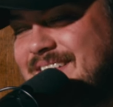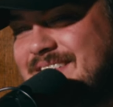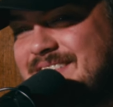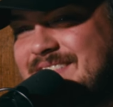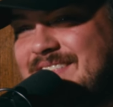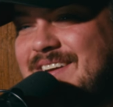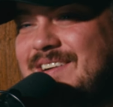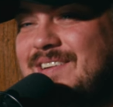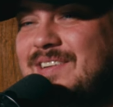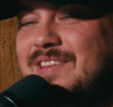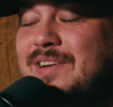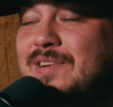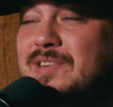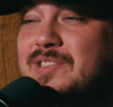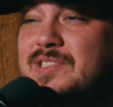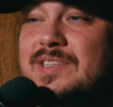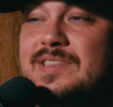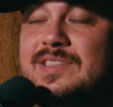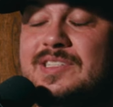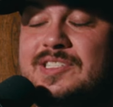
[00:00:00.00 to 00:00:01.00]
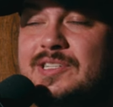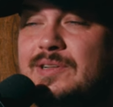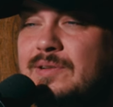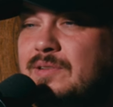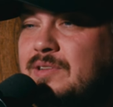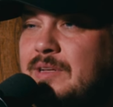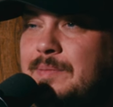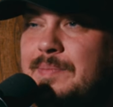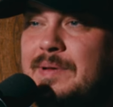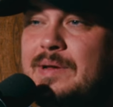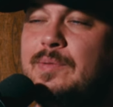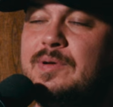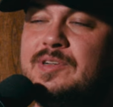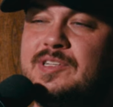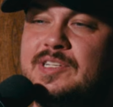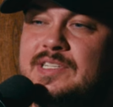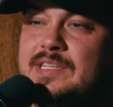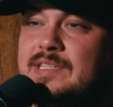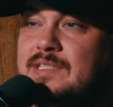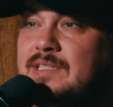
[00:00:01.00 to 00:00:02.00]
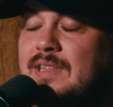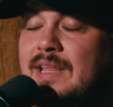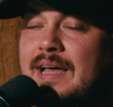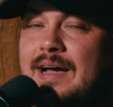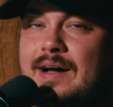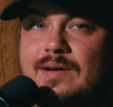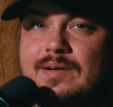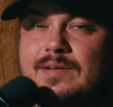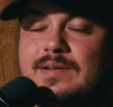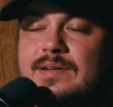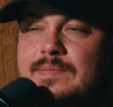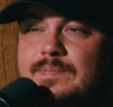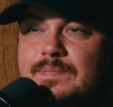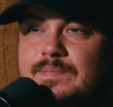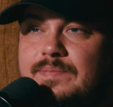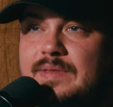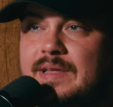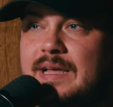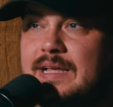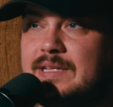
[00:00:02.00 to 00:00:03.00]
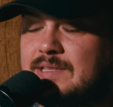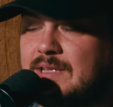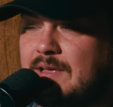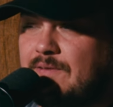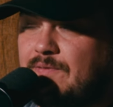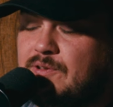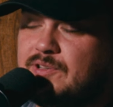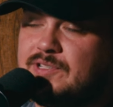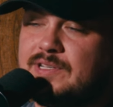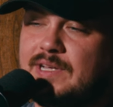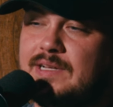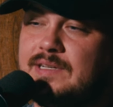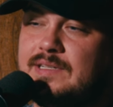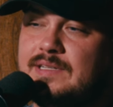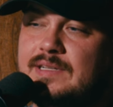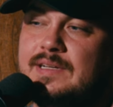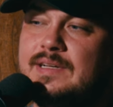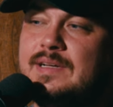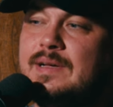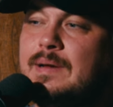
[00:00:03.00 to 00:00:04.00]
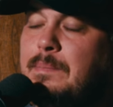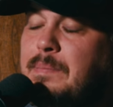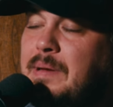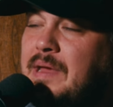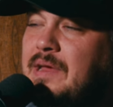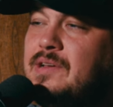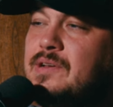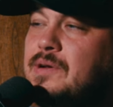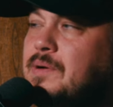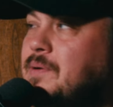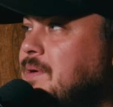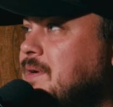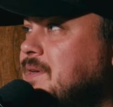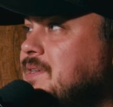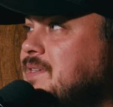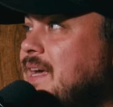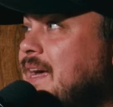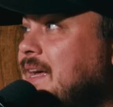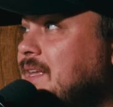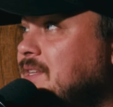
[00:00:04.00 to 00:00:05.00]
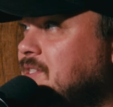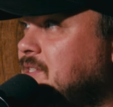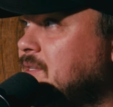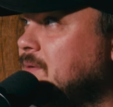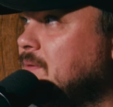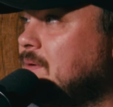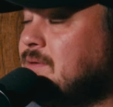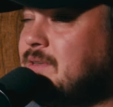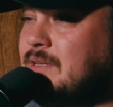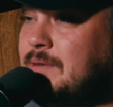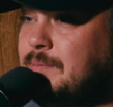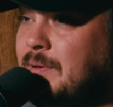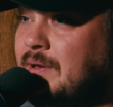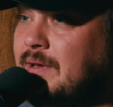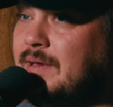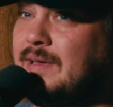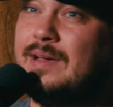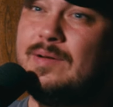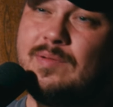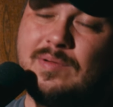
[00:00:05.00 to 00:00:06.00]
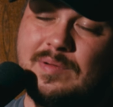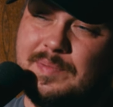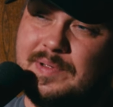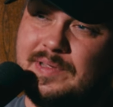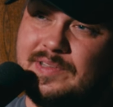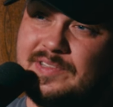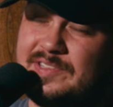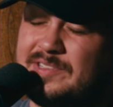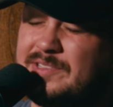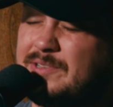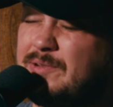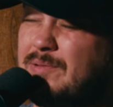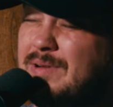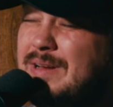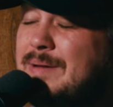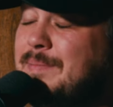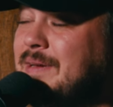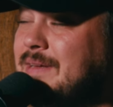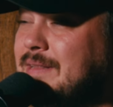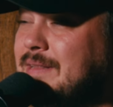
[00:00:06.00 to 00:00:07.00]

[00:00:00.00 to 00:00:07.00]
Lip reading: there's 0 dB, which is as loud as if you sent pink noise at 0 dB, it would be screaming